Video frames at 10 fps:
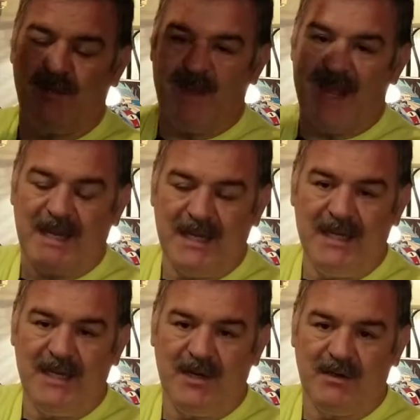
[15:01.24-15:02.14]
back in
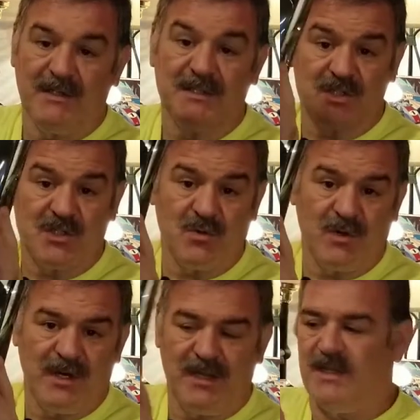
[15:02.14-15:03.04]
here and store
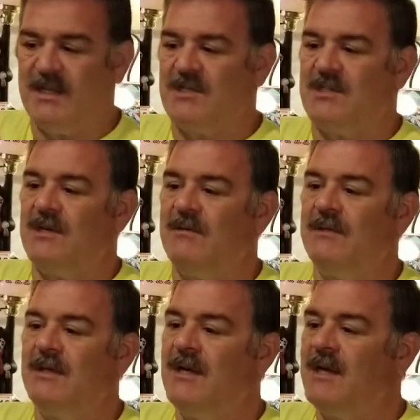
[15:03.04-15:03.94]
it in this. So
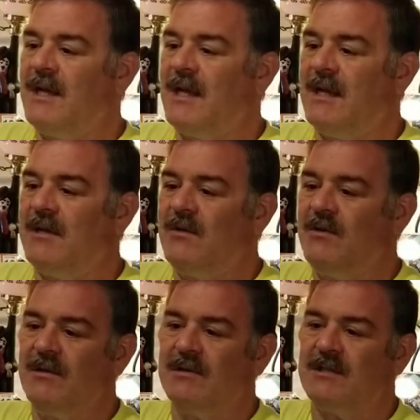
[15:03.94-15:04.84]
again,
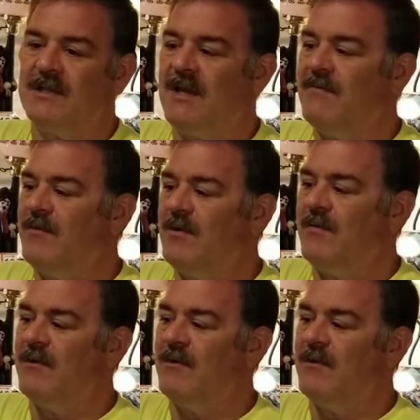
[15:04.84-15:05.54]
kudos to them for doing